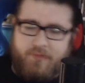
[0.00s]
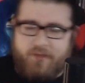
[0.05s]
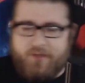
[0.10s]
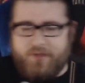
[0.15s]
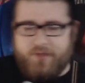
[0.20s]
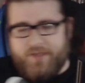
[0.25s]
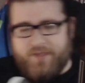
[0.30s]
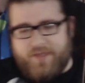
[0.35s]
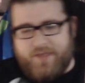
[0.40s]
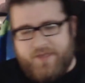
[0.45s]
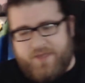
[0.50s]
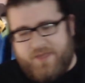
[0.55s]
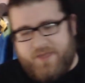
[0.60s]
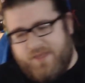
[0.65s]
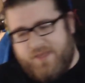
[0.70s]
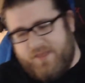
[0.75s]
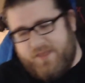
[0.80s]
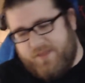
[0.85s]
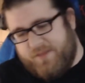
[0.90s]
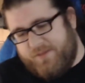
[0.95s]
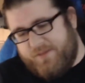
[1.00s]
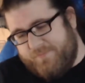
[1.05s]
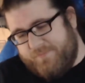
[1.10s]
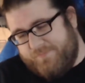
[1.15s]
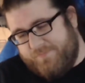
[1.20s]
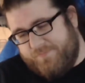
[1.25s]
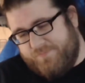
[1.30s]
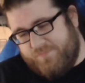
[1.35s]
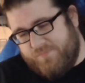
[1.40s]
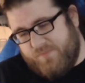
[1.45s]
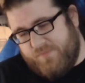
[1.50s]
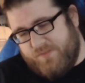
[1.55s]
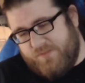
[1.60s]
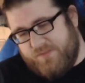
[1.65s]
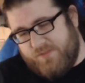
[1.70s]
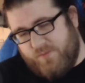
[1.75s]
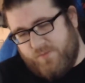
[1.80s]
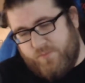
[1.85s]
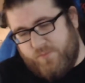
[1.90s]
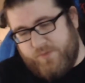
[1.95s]

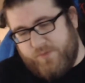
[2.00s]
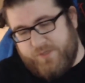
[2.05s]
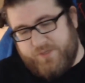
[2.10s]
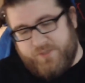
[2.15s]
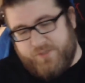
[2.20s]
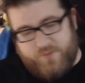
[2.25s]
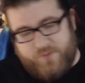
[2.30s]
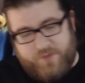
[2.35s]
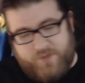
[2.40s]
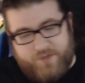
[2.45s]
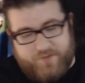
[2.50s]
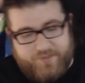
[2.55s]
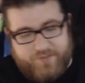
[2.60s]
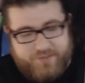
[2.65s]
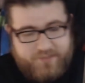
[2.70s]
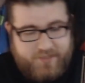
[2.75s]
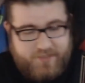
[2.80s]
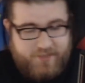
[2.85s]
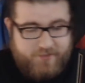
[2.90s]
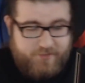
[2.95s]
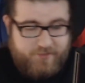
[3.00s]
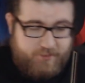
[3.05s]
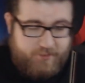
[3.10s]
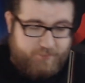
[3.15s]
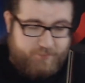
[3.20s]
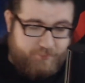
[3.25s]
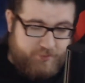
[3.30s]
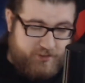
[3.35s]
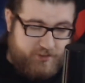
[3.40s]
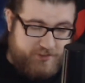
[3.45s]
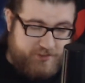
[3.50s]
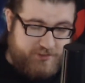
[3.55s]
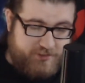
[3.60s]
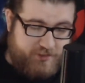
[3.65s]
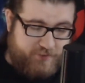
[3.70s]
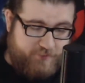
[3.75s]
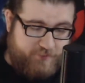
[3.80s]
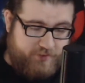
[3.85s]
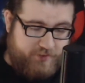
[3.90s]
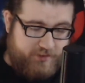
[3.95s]
what we're going to do here is take the box
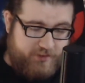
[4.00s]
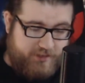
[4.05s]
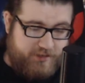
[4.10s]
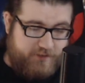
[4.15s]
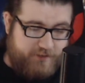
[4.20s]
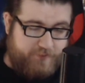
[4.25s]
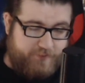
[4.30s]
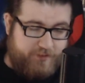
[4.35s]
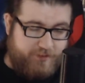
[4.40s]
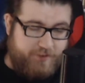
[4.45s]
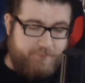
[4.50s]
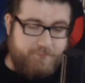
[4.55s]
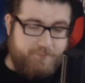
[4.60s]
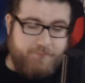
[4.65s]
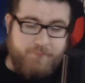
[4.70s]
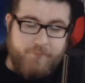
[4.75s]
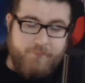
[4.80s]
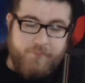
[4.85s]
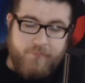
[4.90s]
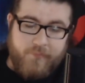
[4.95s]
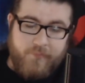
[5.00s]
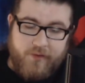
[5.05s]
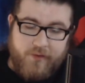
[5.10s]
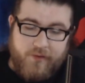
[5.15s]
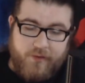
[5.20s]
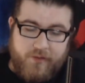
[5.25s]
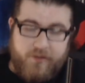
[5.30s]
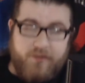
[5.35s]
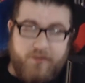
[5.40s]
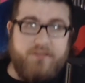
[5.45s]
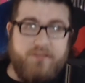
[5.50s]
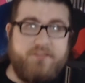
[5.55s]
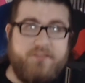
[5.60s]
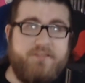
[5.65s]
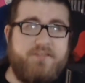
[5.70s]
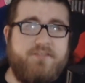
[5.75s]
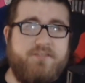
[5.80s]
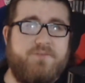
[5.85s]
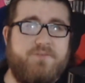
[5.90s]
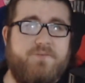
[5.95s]
out very carefully, because I
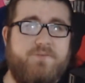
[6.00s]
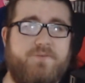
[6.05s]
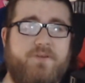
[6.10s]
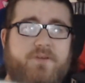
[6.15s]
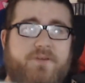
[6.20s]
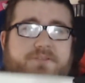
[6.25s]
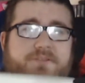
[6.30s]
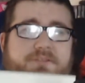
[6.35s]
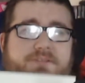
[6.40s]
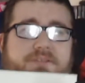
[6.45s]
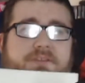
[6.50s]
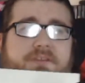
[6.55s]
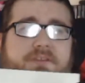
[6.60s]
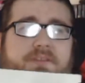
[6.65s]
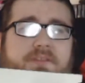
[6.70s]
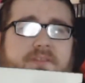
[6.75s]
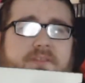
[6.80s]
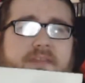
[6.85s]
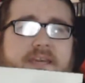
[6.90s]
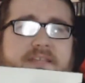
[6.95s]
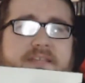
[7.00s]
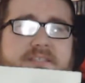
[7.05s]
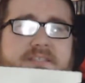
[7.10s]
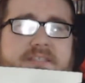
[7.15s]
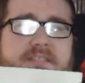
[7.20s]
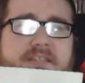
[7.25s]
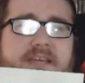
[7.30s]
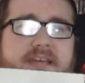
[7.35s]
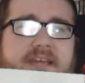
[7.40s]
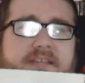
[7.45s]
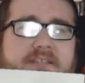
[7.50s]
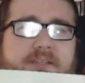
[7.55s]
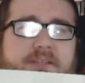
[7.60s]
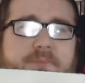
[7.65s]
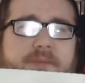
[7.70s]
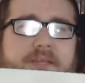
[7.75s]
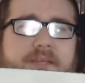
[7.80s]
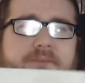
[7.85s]
just felt that slide a little bit.